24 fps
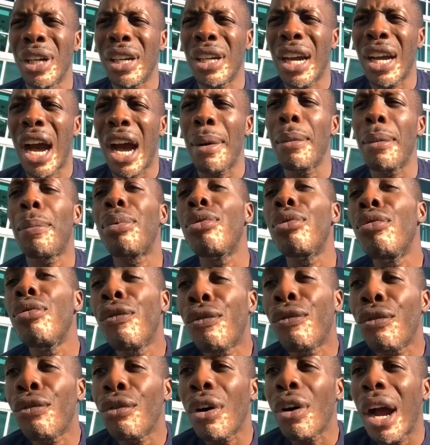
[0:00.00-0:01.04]
I'm
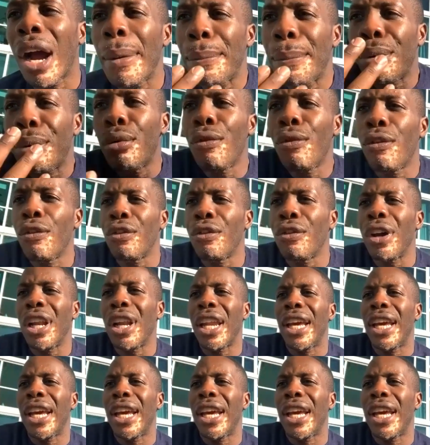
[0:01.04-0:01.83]
proof of it.